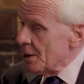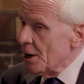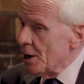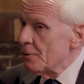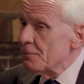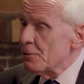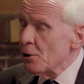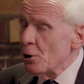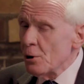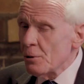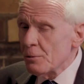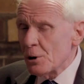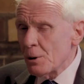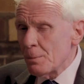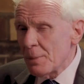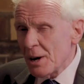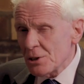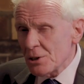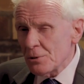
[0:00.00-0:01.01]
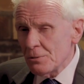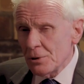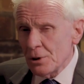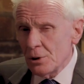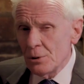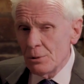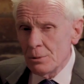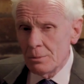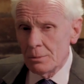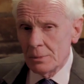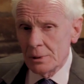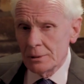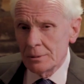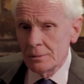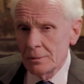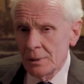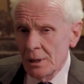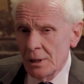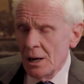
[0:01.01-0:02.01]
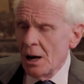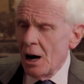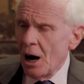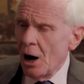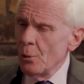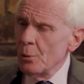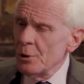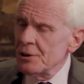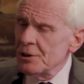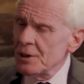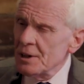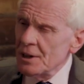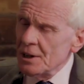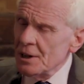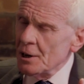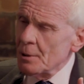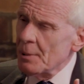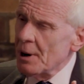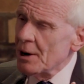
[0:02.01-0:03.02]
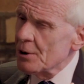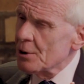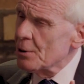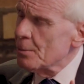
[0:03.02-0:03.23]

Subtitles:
And compassion for whom? Are we thinking about